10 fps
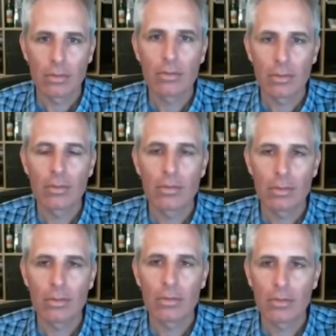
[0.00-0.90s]

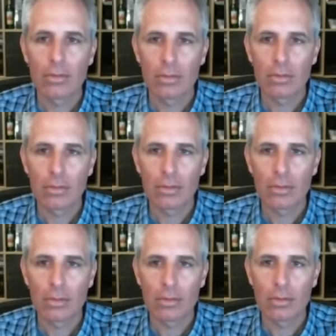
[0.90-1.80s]

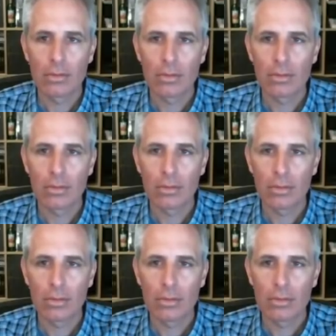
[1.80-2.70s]

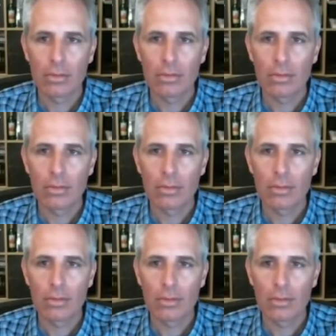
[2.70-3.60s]

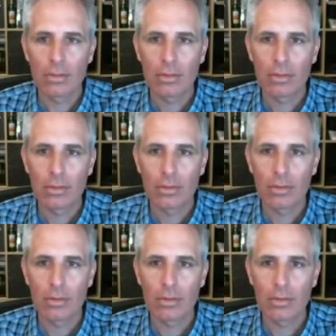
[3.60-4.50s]

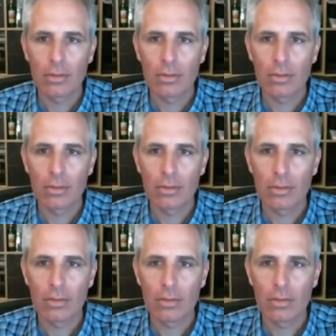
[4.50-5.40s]

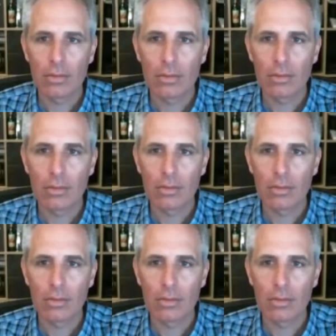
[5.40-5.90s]
No words are spoken by the person on screen.